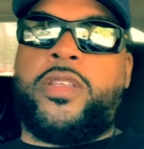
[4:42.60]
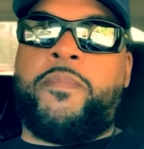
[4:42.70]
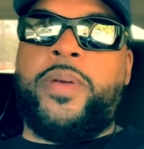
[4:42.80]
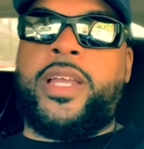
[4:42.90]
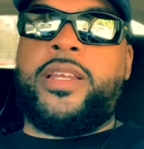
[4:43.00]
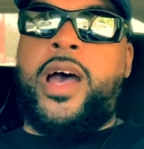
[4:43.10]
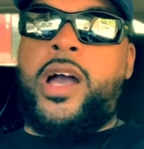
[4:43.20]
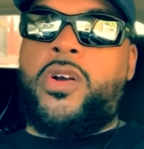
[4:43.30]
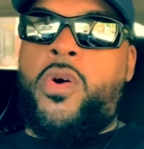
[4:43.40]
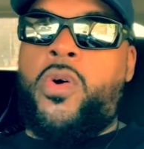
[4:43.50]
big
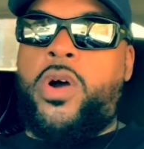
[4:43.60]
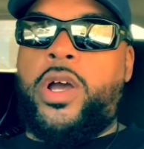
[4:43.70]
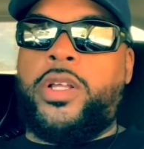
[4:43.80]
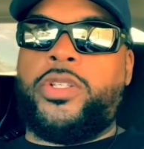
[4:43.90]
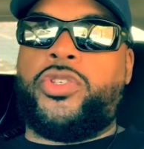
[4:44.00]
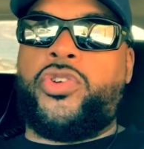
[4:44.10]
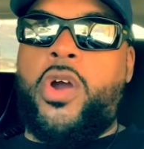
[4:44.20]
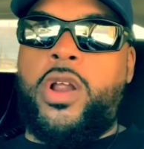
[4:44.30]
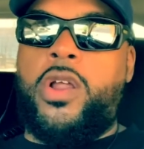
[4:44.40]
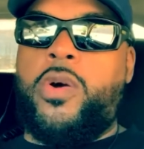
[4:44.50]
knock on
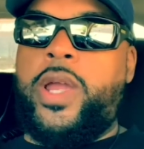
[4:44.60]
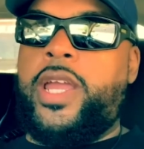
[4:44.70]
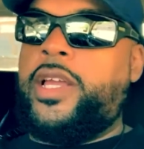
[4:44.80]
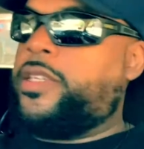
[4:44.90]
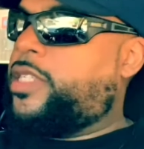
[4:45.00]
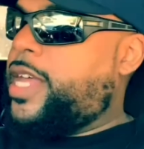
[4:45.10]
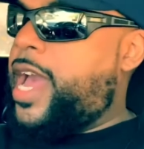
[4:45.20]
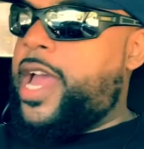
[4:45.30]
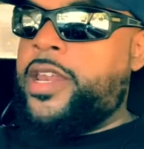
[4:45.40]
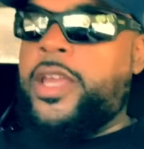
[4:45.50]
Charlo is
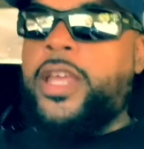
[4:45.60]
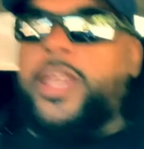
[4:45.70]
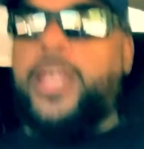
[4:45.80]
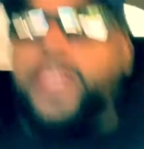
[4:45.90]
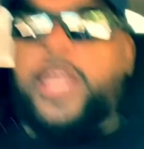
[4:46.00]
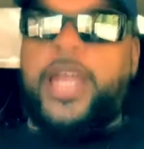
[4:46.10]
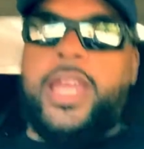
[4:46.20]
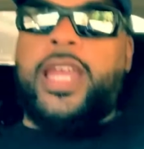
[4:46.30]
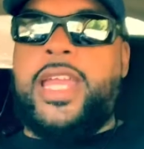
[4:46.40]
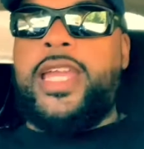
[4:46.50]
that
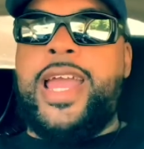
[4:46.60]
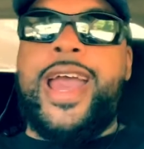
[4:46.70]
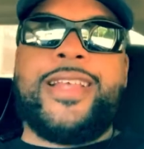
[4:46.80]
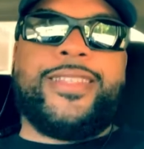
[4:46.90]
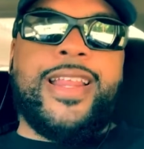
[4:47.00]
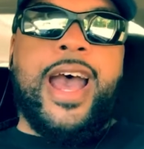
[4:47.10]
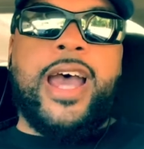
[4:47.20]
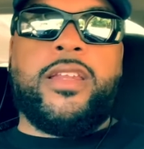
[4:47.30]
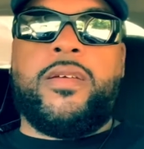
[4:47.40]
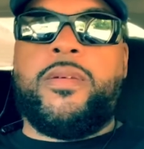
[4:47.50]
he has
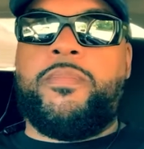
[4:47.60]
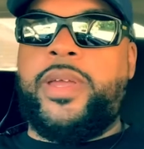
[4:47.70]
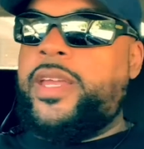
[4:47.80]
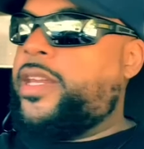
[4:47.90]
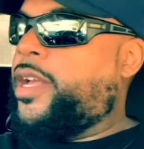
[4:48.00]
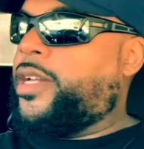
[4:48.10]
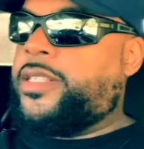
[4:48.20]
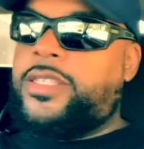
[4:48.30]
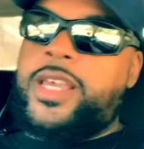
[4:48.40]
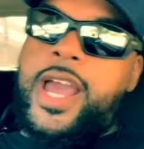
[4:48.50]
not been
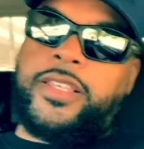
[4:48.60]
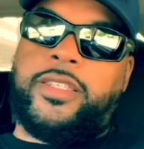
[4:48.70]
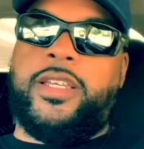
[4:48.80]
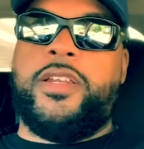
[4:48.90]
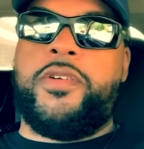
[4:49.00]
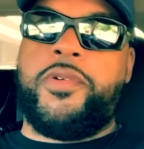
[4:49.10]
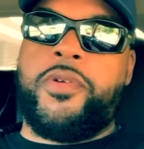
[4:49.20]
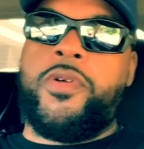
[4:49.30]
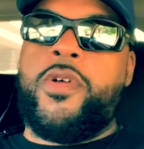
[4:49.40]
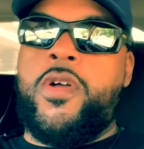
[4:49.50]
tested.
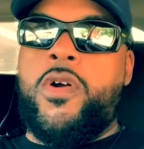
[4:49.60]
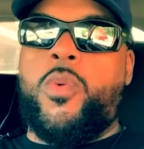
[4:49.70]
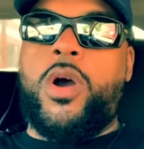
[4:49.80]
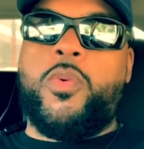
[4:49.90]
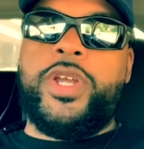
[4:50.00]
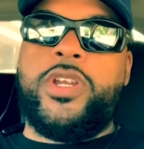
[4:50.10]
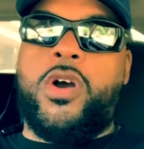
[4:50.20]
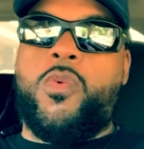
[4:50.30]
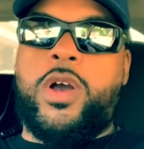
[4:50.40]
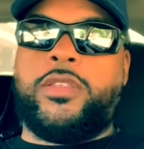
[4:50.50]
Well, we
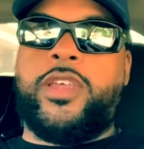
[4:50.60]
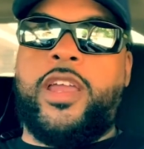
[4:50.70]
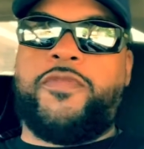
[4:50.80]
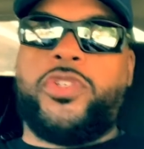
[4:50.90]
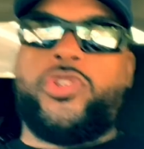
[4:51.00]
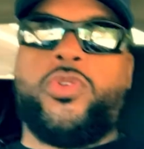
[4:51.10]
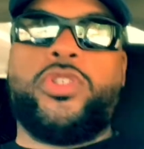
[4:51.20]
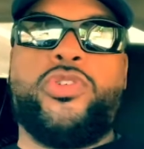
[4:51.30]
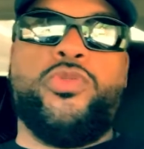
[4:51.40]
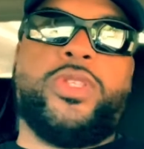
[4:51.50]
know one thing for sure,
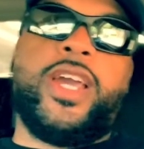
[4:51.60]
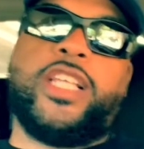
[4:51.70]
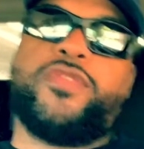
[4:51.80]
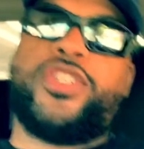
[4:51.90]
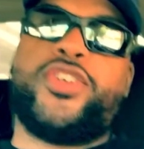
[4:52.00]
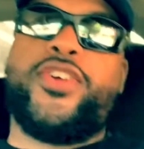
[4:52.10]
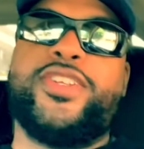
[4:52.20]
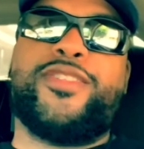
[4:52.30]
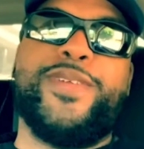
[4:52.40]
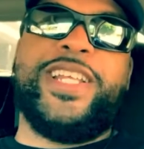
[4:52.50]
two things for
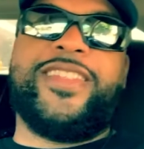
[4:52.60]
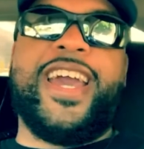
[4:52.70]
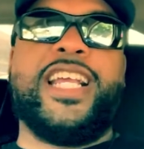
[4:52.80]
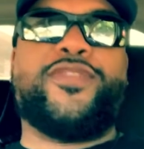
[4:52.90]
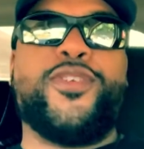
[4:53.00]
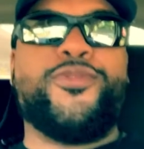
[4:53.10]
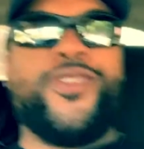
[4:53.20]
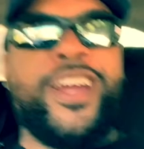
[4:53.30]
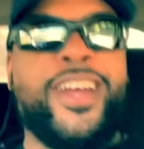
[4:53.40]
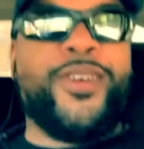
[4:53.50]
certain, three things for
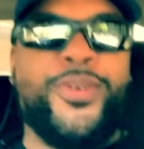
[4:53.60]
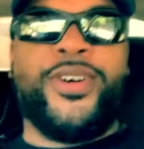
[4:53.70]
real.